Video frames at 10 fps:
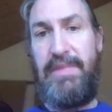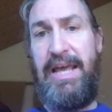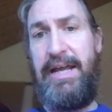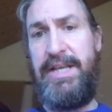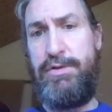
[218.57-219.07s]

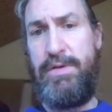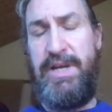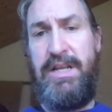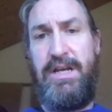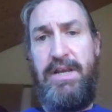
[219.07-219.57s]
And this would
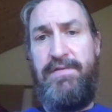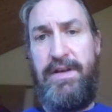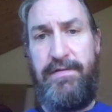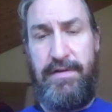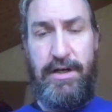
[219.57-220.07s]
mean that even
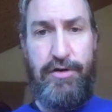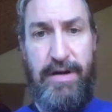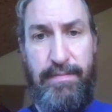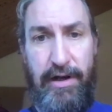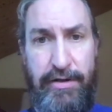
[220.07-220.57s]
if
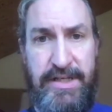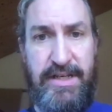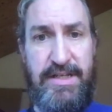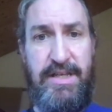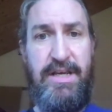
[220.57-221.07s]
Trump
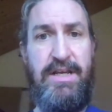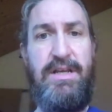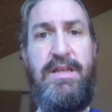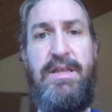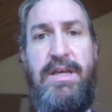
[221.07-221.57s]
loses
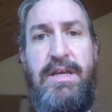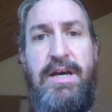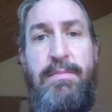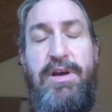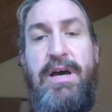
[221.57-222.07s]
the
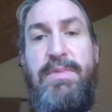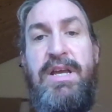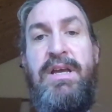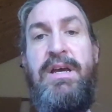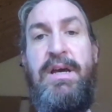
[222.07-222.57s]

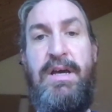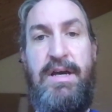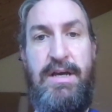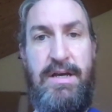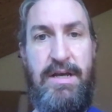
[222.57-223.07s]
upcoming
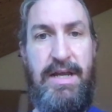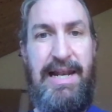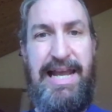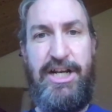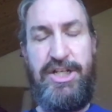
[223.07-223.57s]

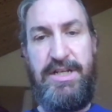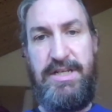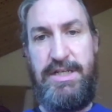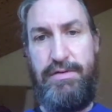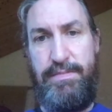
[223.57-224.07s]
elections,
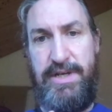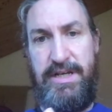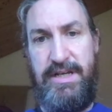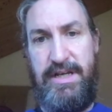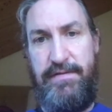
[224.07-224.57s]
this would
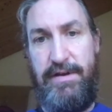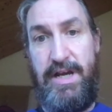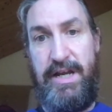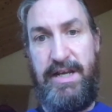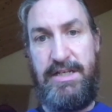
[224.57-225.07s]
be, if you
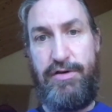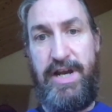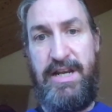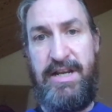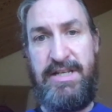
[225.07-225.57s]
like, his
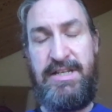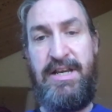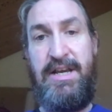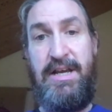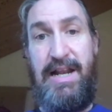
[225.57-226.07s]
greatest
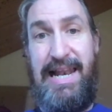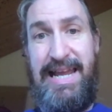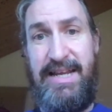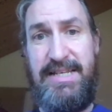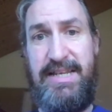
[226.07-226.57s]

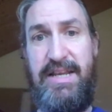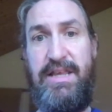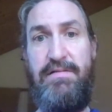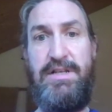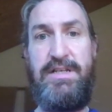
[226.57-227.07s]
legacy.
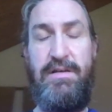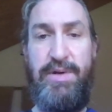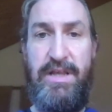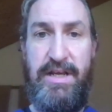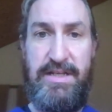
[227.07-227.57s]
There would still
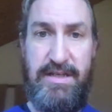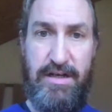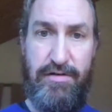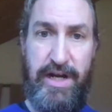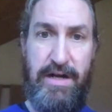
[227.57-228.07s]
be this
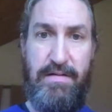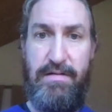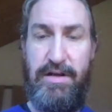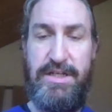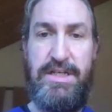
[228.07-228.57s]
great
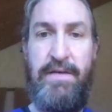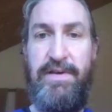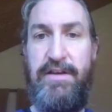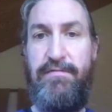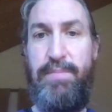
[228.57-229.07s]

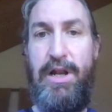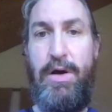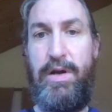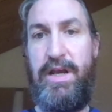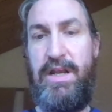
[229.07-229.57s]
conservative
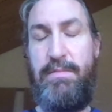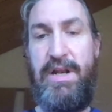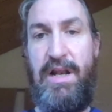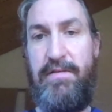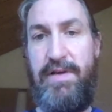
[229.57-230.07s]
bloc in the
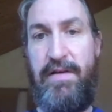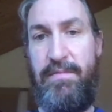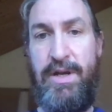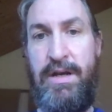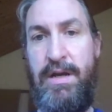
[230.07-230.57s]
middle of
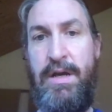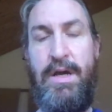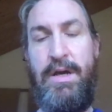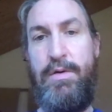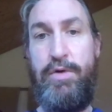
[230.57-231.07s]
government,
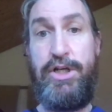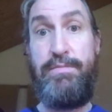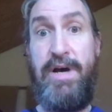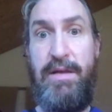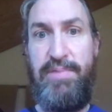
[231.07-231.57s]
which
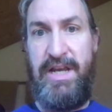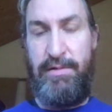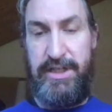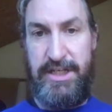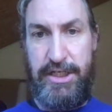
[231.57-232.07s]
might be
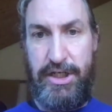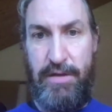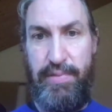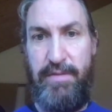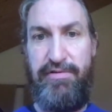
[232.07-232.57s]
able to
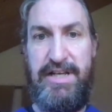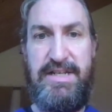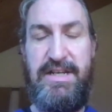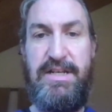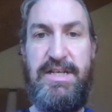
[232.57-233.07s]
stop the
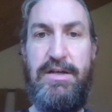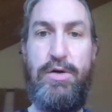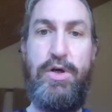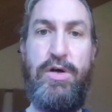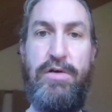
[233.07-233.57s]
presidency
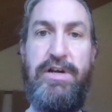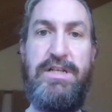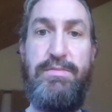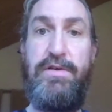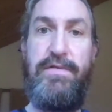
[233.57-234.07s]
or
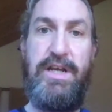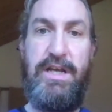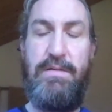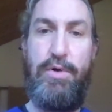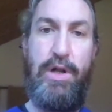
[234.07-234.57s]
Congress moving
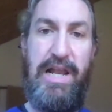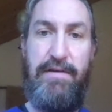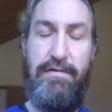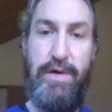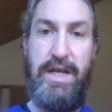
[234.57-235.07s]
in a more
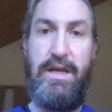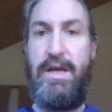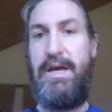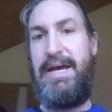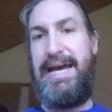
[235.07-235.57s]
left-wing
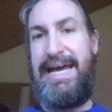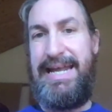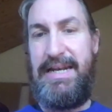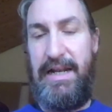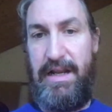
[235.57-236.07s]

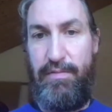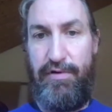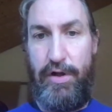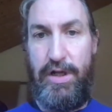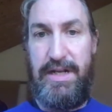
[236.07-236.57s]
and
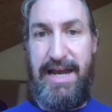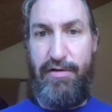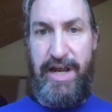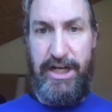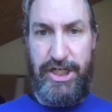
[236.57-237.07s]
liberal
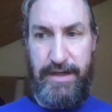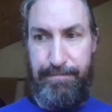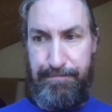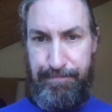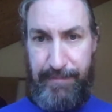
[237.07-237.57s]
direction.
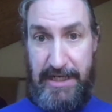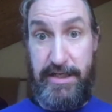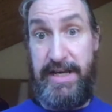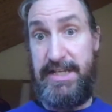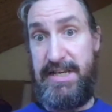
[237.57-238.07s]

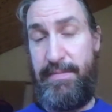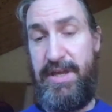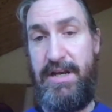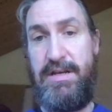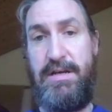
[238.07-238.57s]
So that's
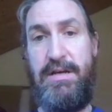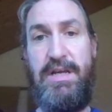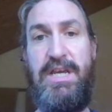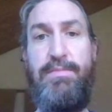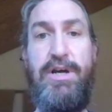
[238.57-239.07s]
something to
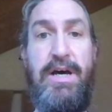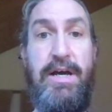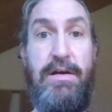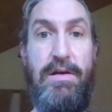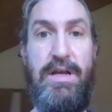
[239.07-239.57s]
keep your
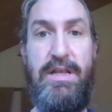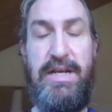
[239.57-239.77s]
eye on in the